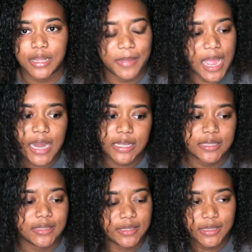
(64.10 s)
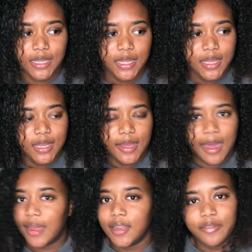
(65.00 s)
be honest.
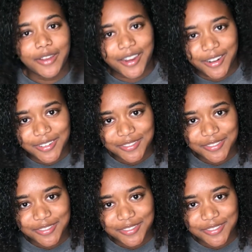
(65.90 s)
I love her.